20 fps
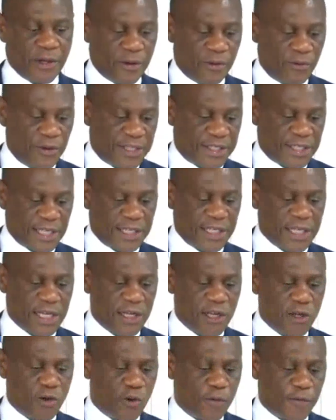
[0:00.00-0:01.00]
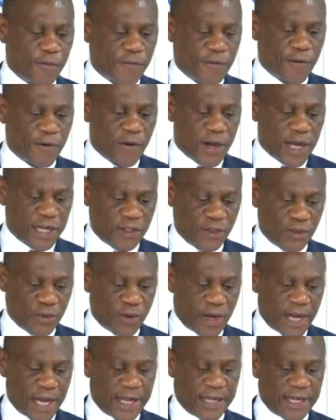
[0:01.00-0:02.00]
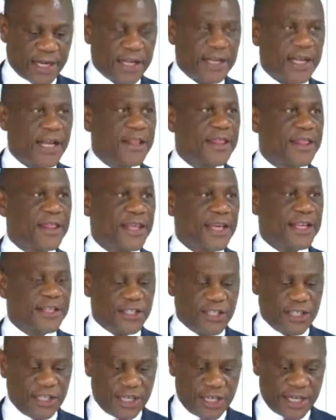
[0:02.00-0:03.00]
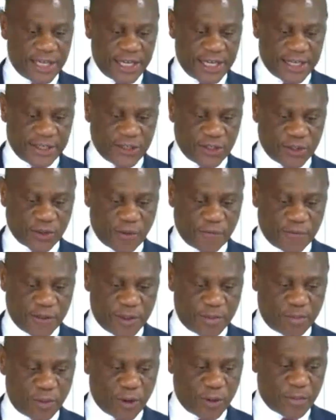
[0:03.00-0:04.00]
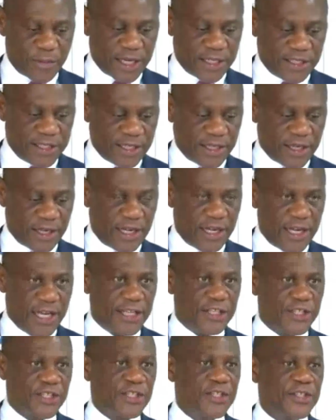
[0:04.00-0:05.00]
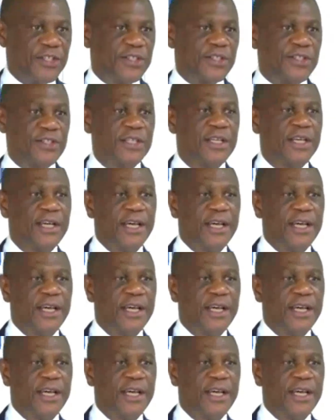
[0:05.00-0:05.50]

We certainly look forward to another 30 years of diplomatic relations